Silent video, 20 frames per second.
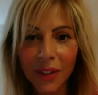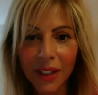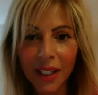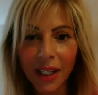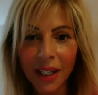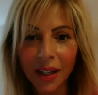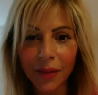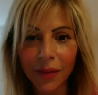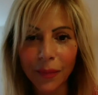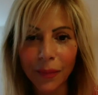
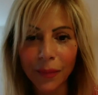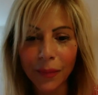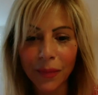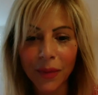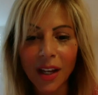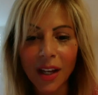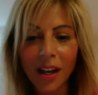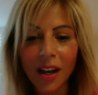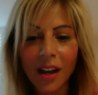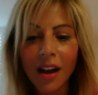yeah.
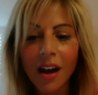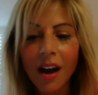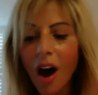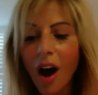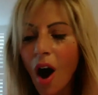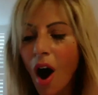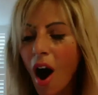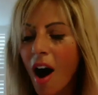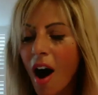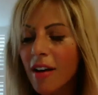
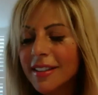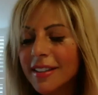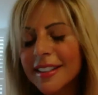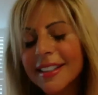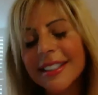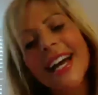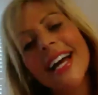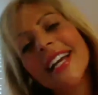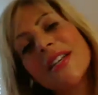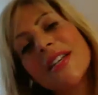
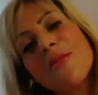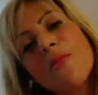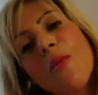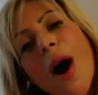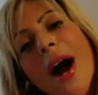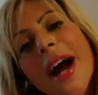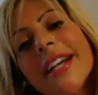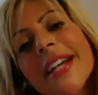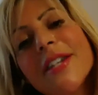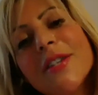Danny,
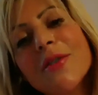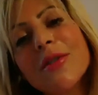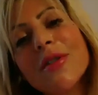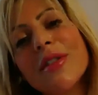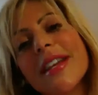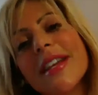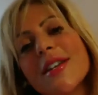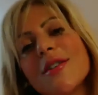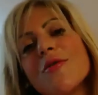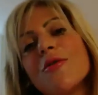why do you
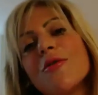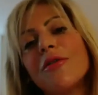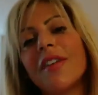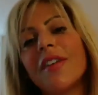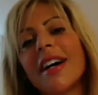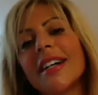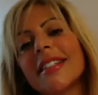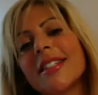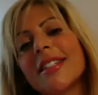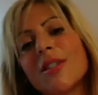think your
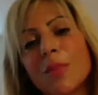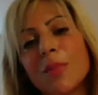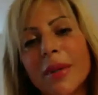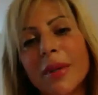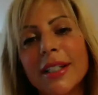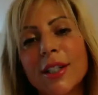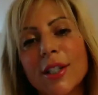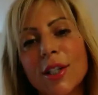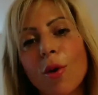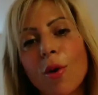fans have
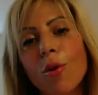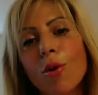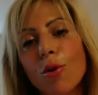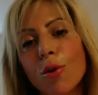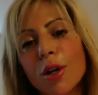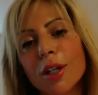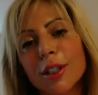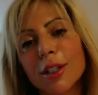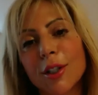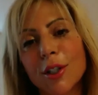been so
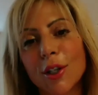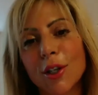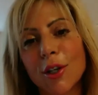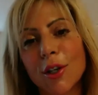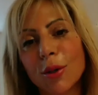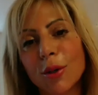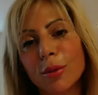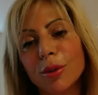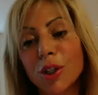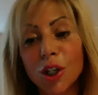loyal to
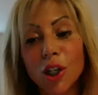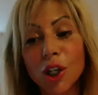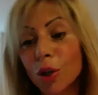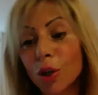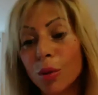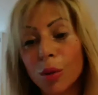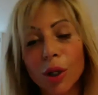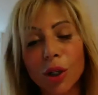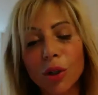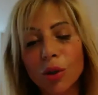you, to
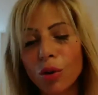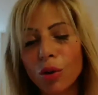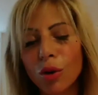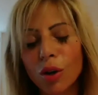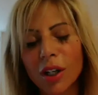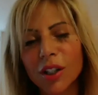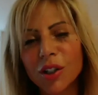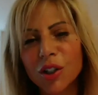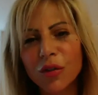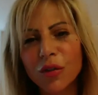you and your?
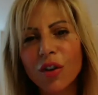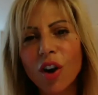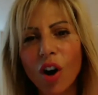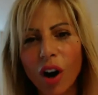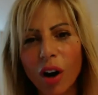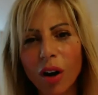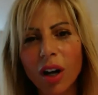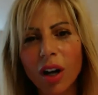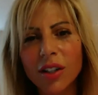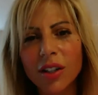Because you've
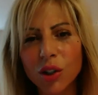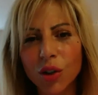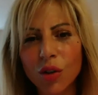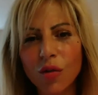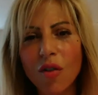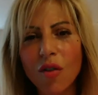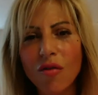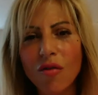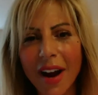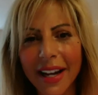got a, a, sort of
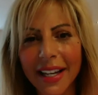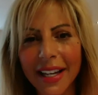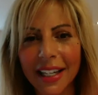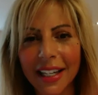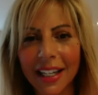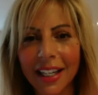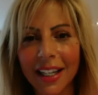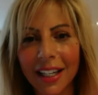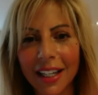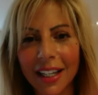a
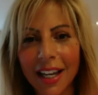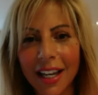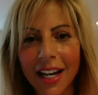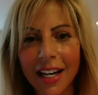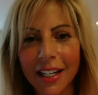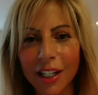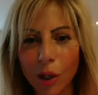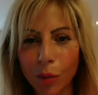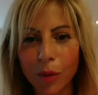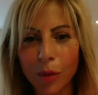regular
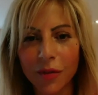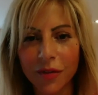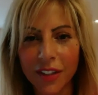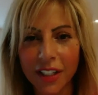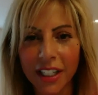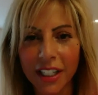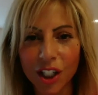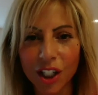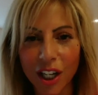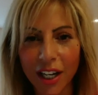lineup of
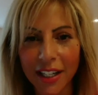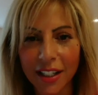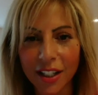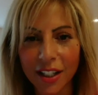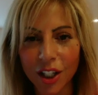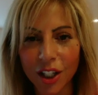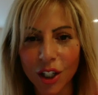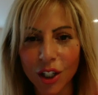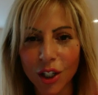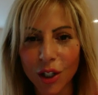DJs
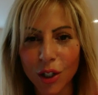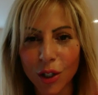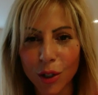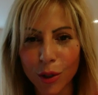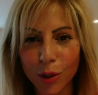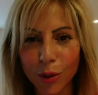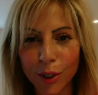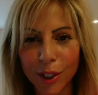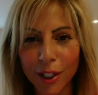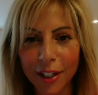that you
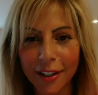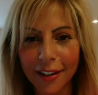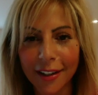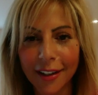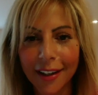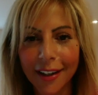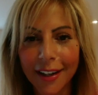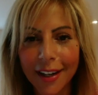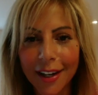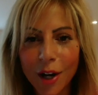use, and,
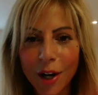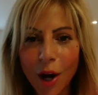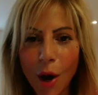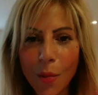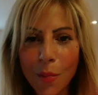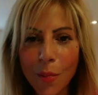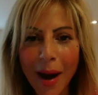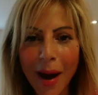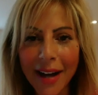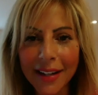
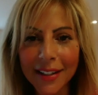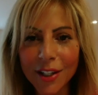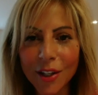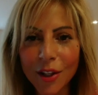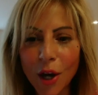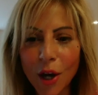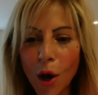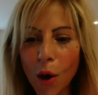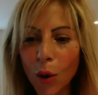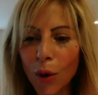and back to
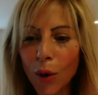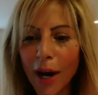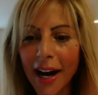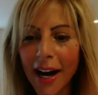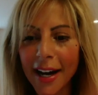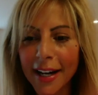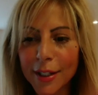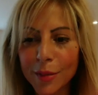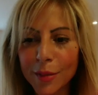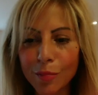the old
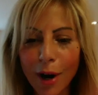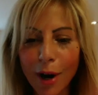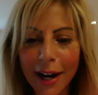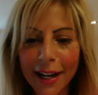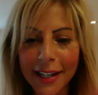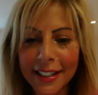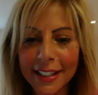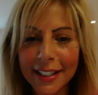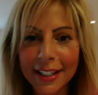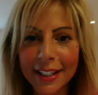guys,
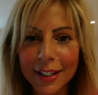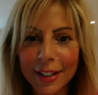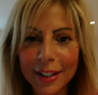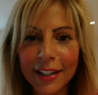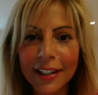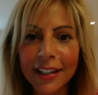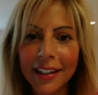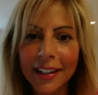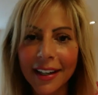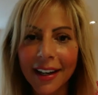
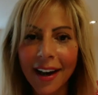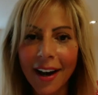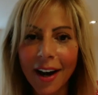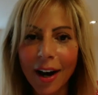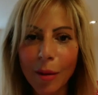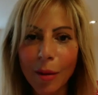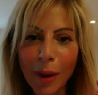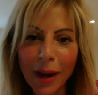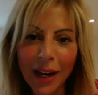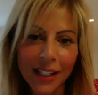Brandon,
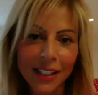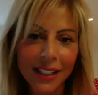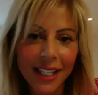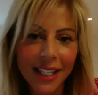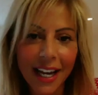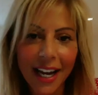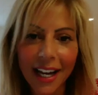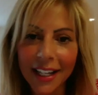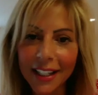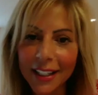um, I would
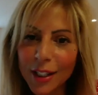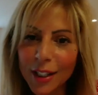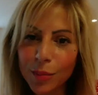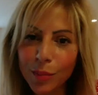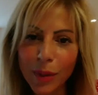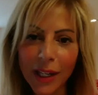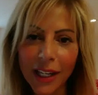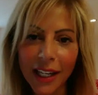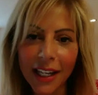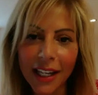say Alex
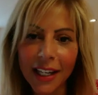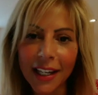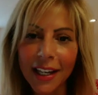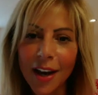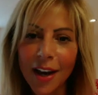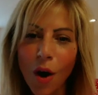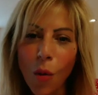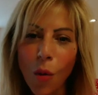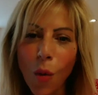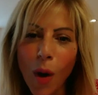P.
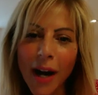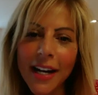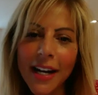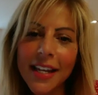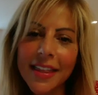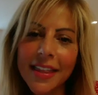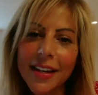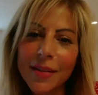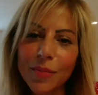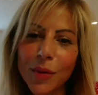Why do you
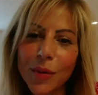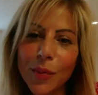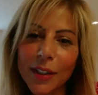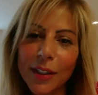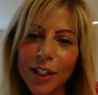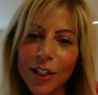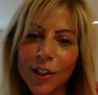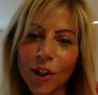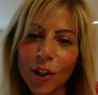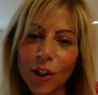think people
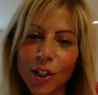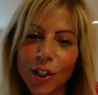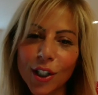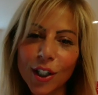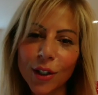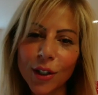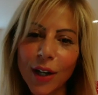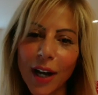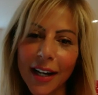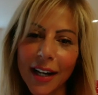have stuck to
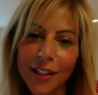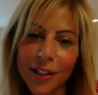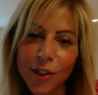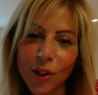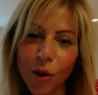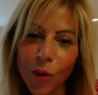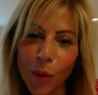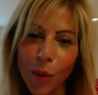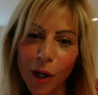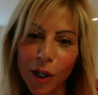you guys
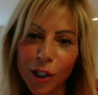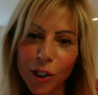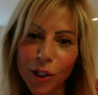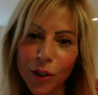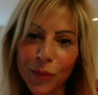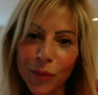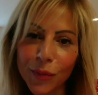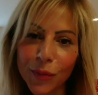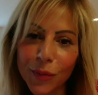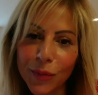so
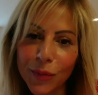much?